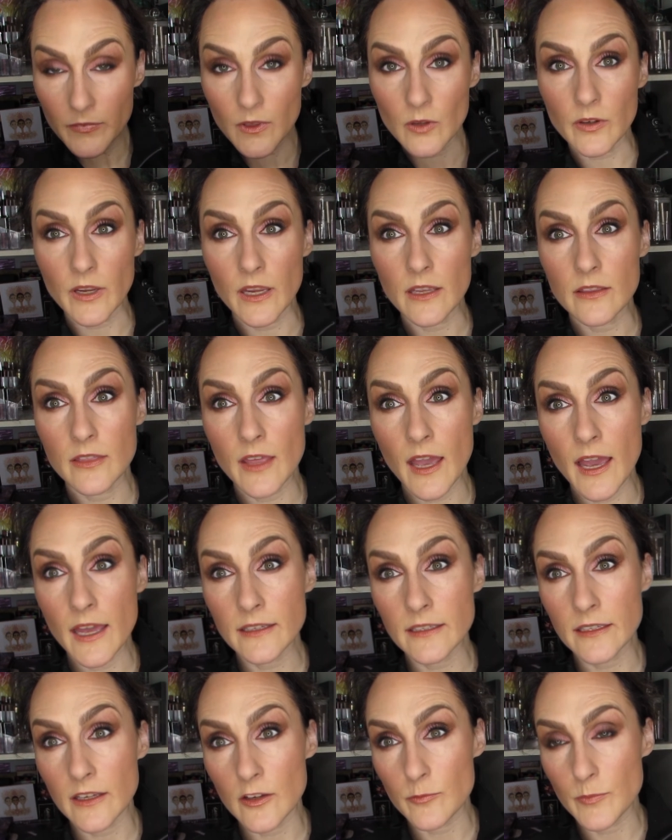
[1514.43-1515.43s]
Okay,
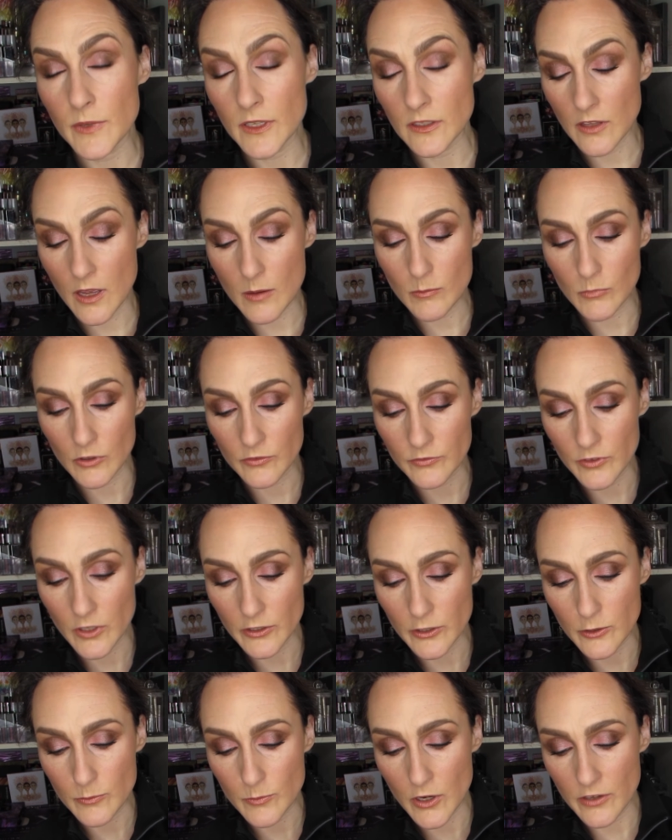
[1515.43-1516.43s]
that gave me a lot more
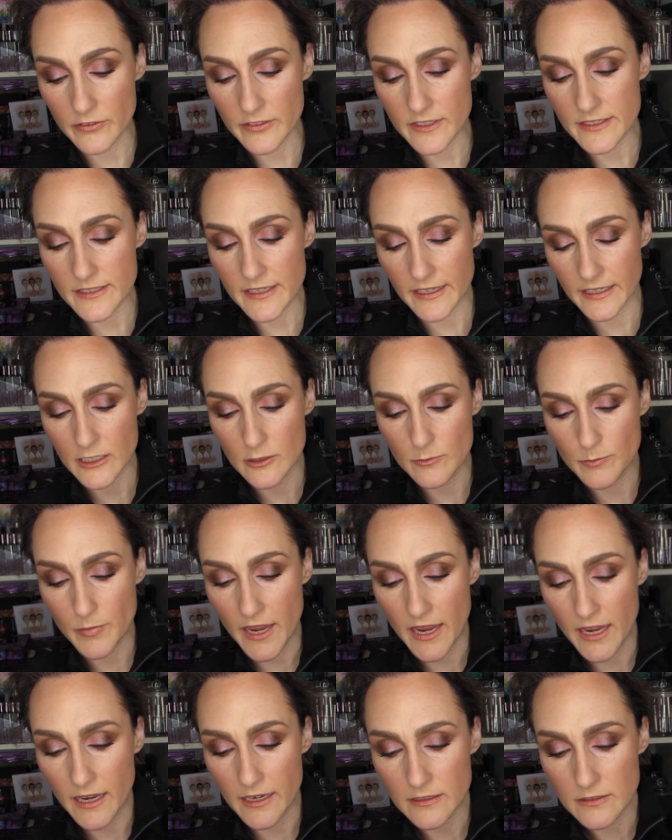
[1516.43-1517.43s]
volume on the second
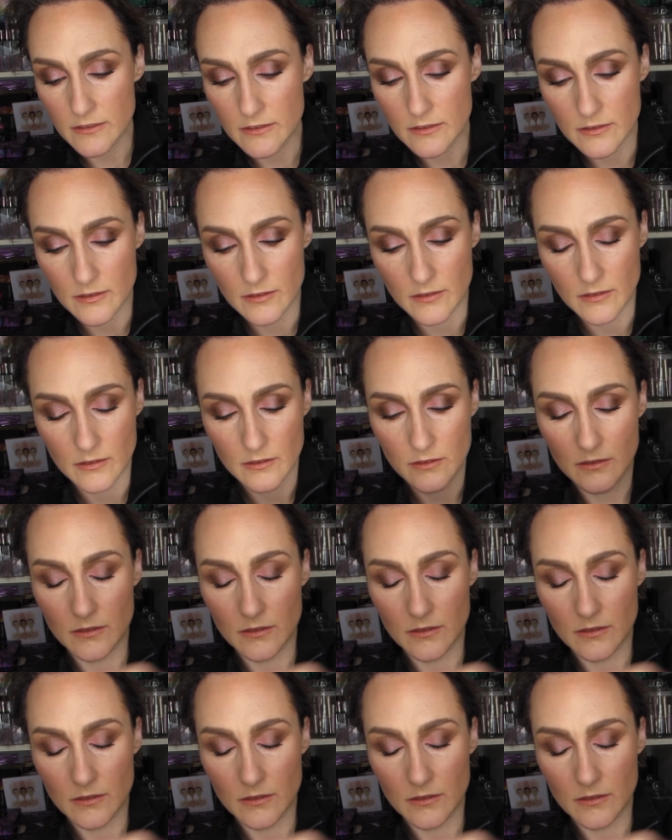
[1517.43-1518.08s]
pass.